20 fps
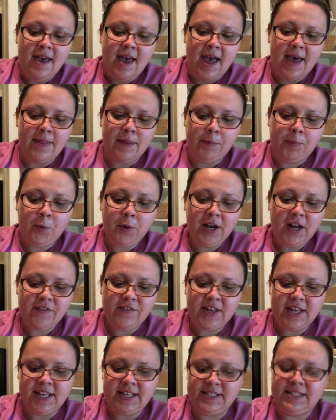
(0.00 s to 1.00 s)
And the point
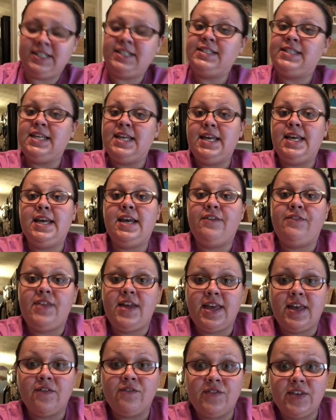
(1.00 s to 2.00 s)
of it is to see if
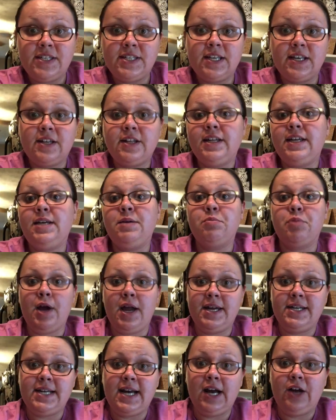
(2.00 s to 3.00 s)
they can physically
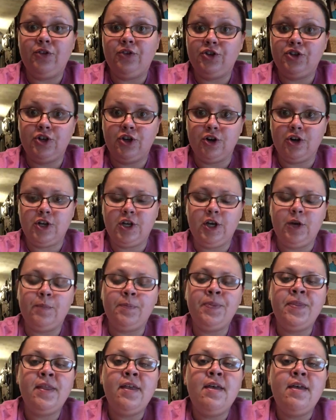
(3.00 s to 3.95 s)
break down the sugar cube.